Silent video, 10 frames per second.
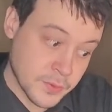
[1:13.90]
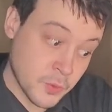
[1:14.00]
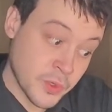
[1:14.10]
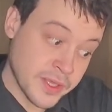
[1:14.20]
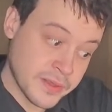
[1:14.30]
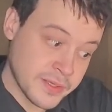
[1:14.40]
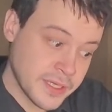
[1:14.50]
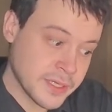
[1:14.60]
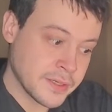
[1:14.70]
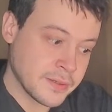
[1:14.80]

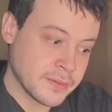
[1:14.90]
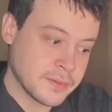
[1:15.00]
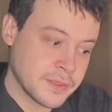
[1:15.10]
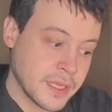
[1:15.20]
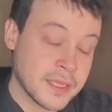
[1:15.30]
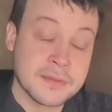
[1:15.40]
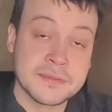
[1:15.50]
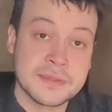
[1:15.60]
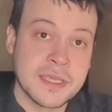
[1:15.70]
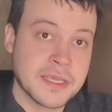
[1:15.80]
within and
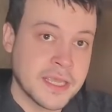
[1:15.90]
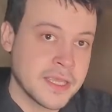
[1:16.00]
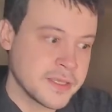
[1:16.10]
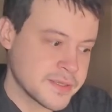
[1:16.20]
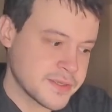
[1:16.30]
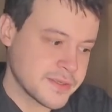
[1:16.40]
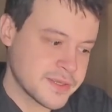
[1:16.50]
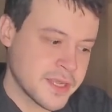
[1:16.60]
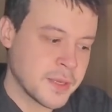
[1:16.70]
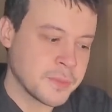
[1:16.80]
against
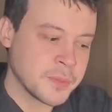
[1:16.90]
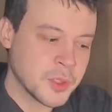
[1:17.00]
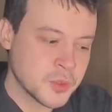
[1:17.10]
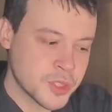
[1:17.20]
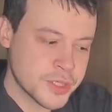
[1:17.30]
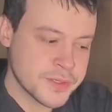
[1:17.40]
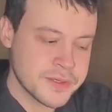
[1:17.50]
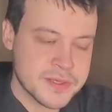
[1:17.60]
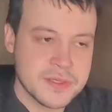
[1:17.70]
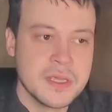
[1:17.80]
some
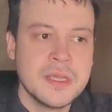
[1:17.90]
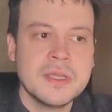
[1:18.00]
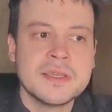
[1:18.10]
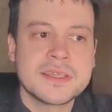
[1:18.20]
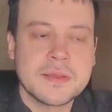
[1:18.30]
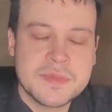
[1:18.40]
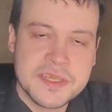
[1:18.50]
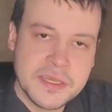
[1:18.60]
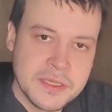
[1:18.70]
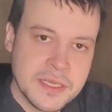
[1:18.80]
emotions, some
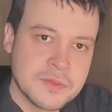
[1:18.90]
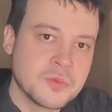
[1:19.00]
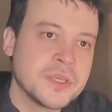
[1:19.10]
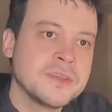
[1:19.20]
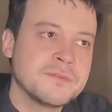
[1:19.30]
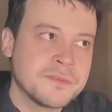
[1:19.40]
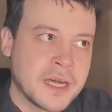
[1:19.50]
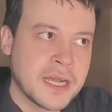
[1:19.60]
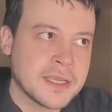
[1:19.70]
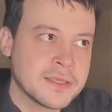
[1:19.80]
say that we
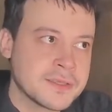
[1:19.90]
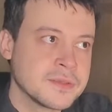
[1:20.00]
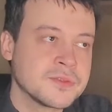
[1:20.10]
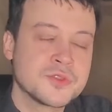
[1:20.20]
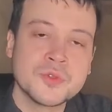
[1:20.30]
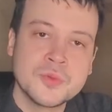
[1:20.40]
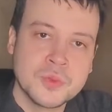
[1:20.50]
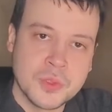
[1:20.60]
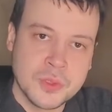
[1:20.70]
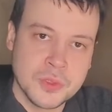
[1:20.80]
fight
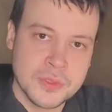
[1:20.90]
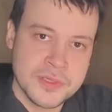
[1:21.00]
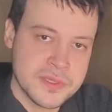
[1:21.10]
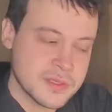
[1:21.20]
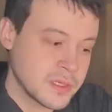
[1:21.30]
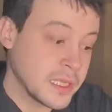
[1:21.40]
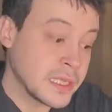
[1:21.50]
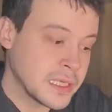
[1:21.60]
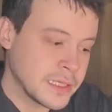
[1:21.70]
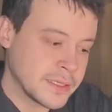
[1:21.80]
towards
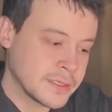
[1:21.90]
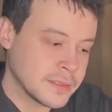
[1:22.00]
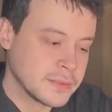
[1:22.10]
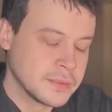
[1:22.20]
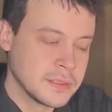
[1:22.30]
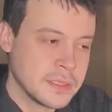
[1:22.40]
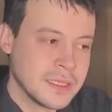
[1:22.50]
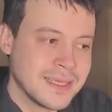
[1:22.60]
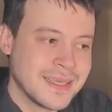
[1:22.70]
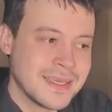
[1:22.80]
healing.
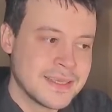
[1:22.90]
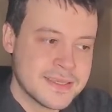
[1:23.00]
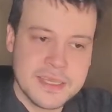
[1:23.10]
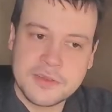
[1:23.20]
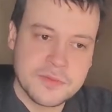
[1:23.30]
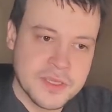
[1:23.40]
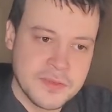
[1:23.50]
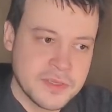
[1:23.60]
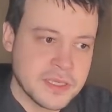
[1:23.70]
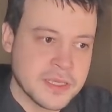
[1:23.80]
Instead of
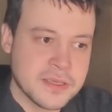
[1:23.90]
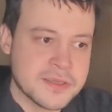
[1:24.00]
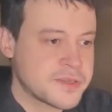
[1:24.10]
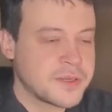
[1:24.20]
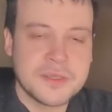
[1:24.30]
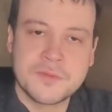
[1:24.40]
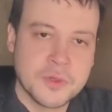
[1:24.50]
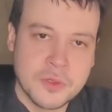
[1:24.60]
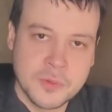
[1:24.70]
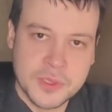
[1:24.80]
giving a
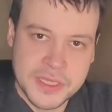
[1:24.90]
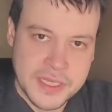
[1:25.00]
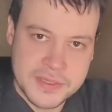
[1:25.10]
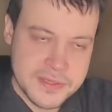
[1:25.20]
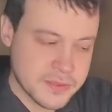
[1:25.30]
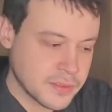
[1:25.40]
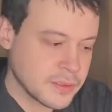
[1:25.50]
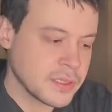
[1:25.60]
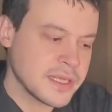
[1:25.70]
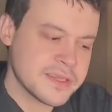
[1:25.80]
straightforward answer,
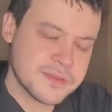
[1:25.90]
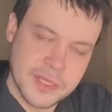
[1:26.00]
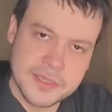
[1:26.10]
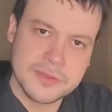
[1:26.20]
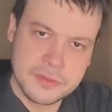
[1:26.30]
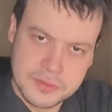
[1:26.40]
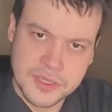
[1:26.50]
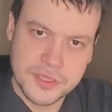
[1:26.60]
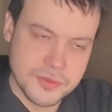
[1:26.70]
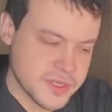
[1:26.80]
let's try to
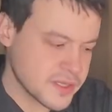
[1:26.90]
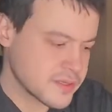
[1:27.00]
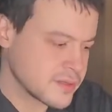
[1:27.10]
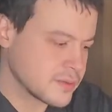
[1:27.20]
deduce it.